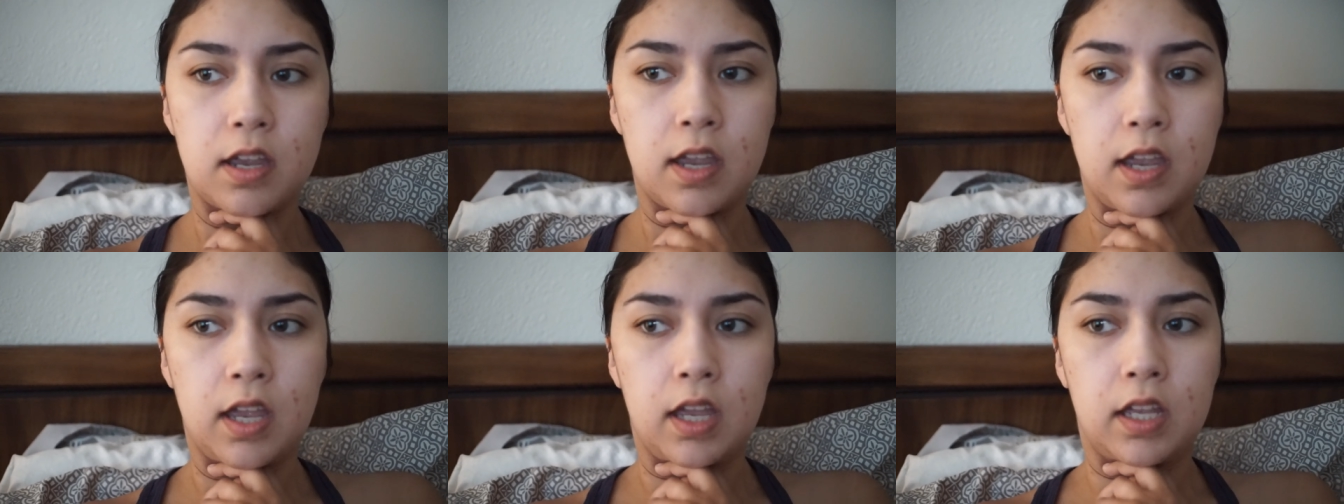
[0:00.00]

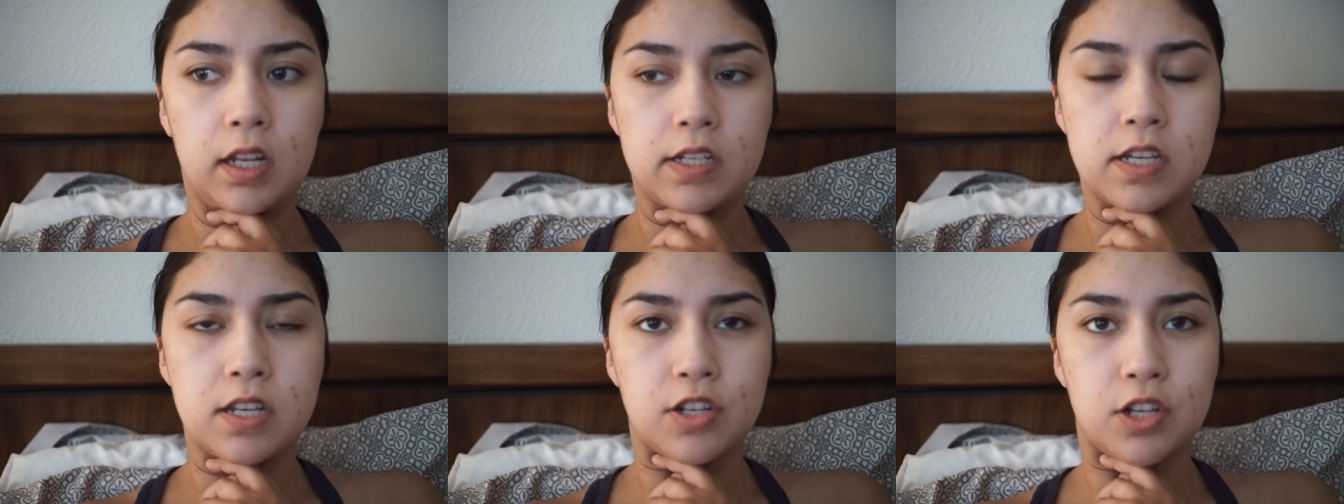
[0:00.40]
and
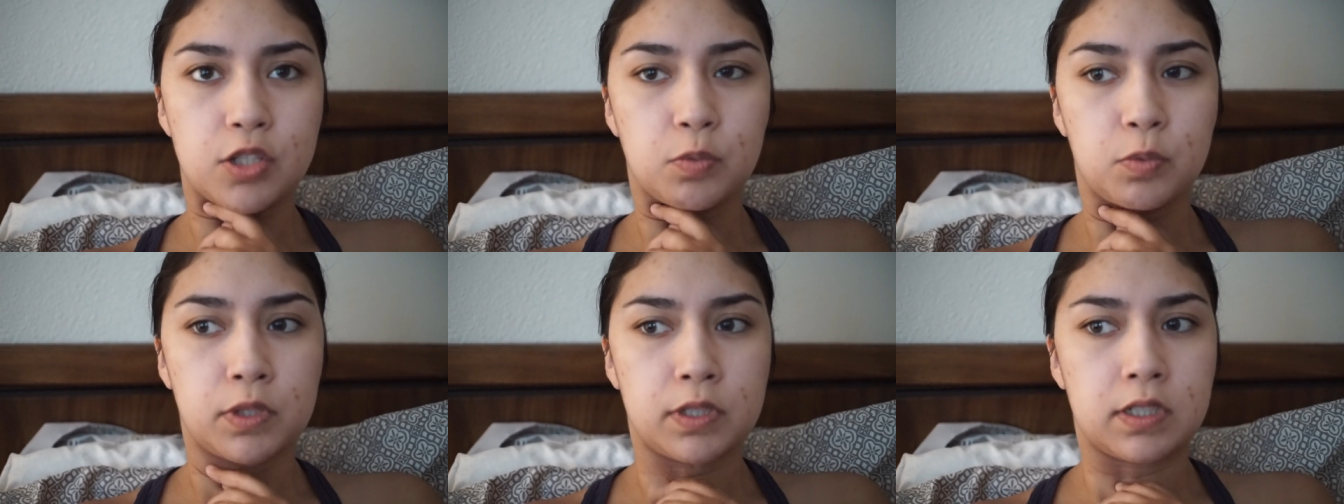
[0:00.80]

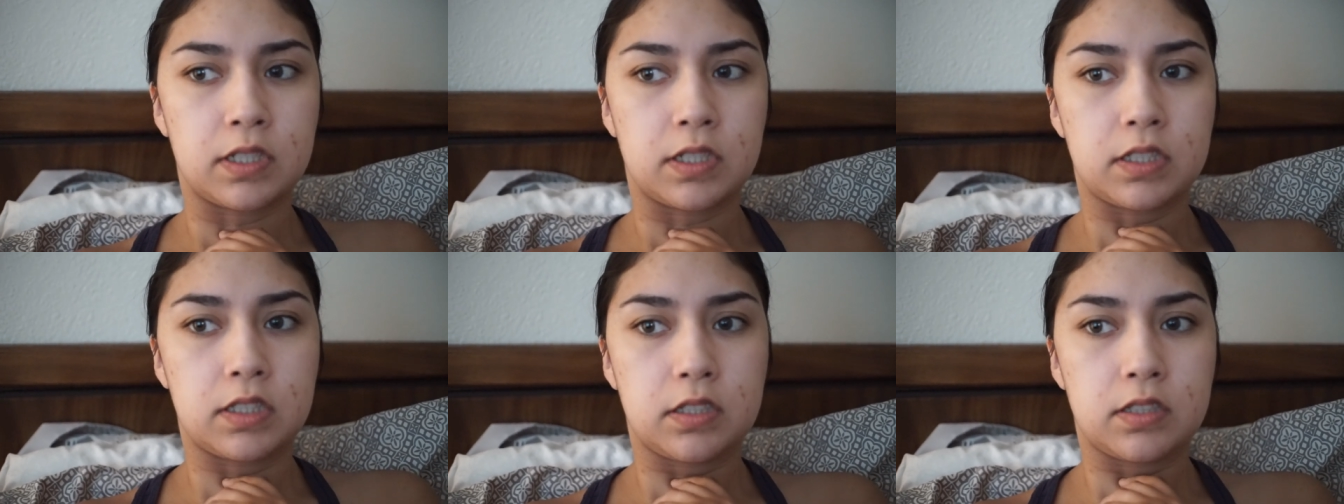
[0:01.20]
TJ's
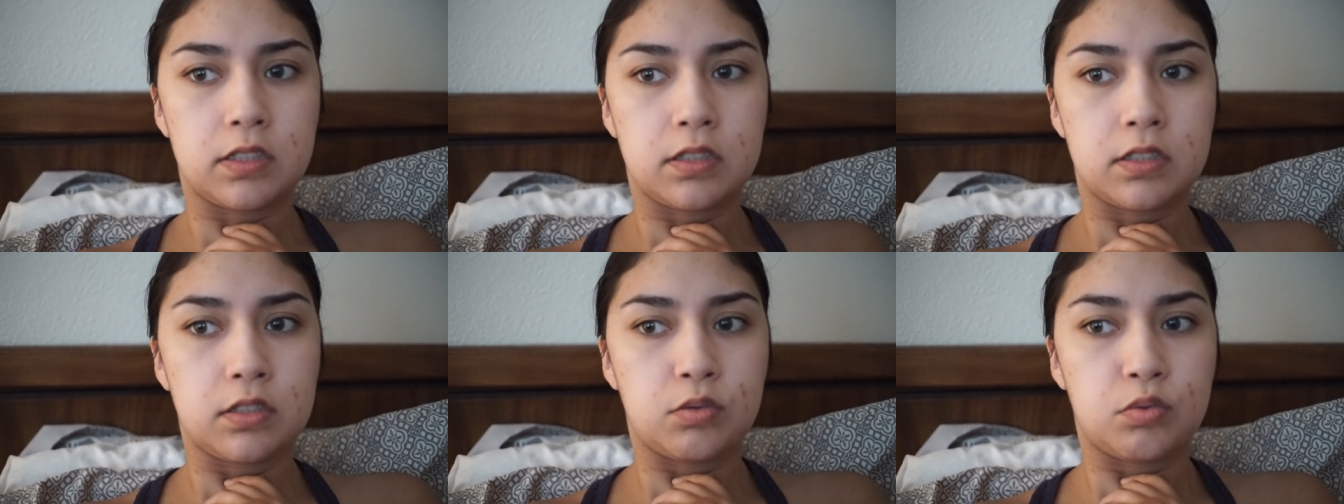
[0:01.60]
was
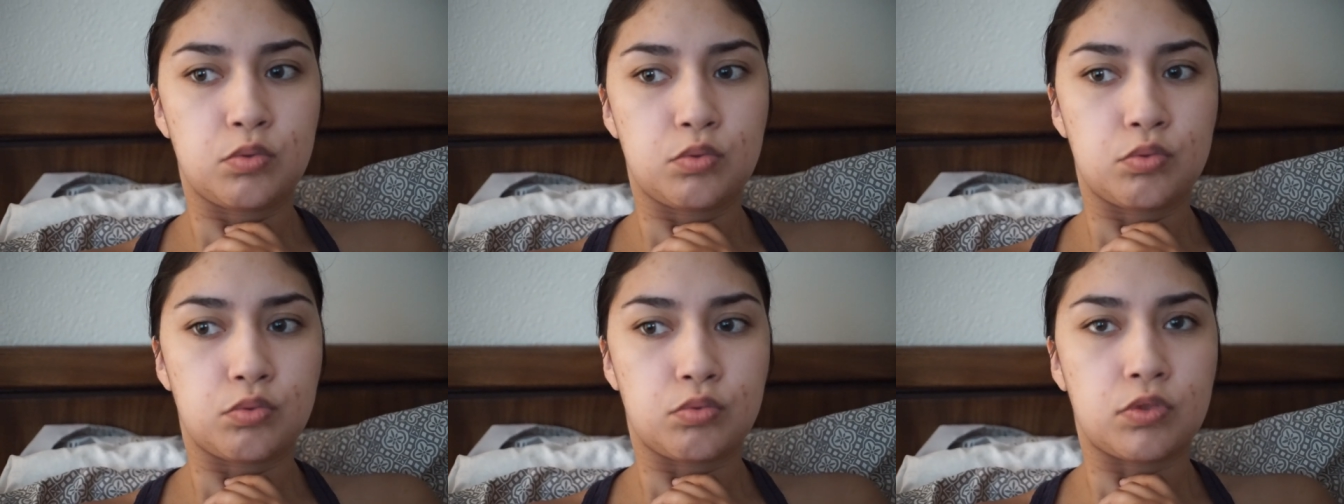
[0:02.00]

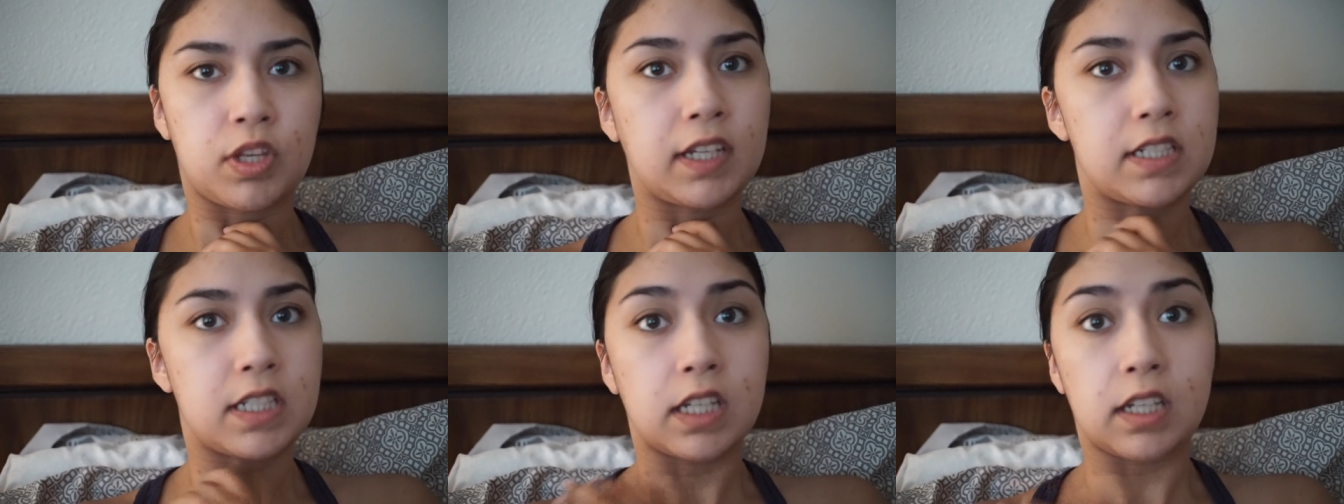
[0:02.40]

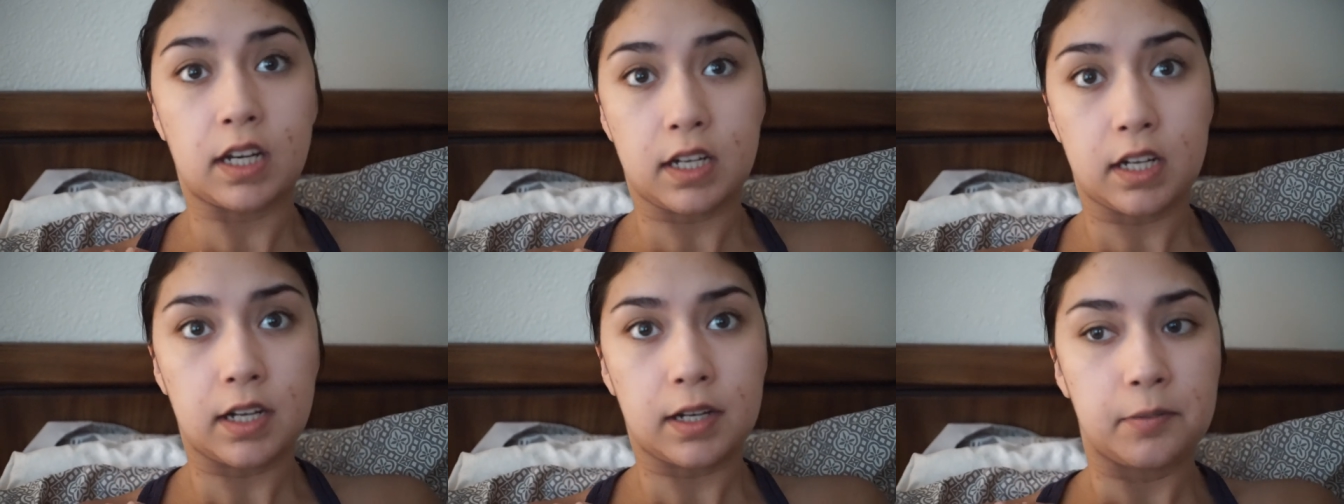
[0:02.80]

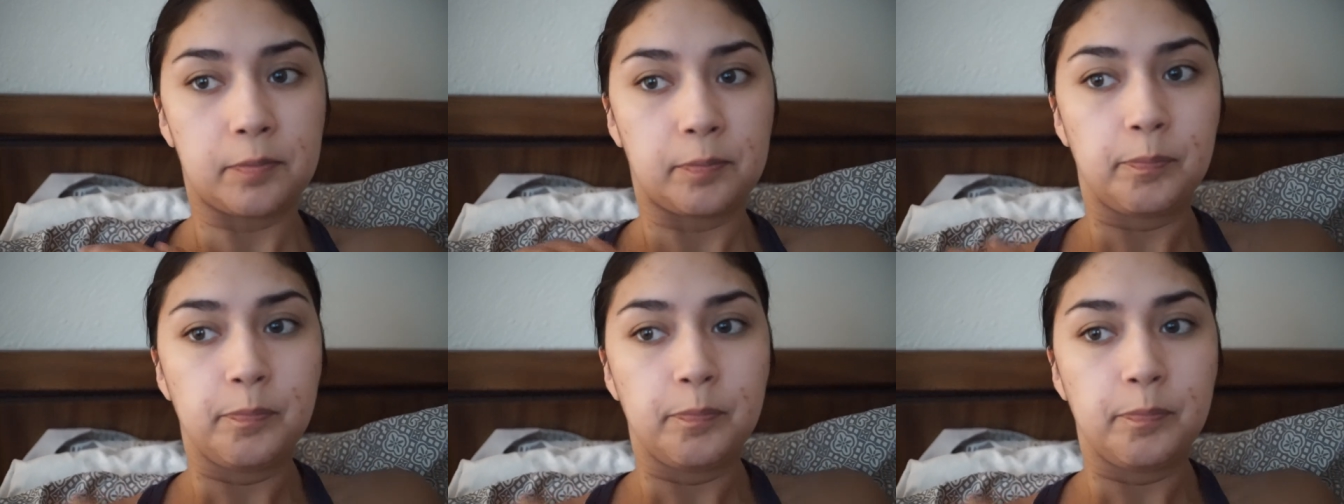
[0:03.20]
$19.99.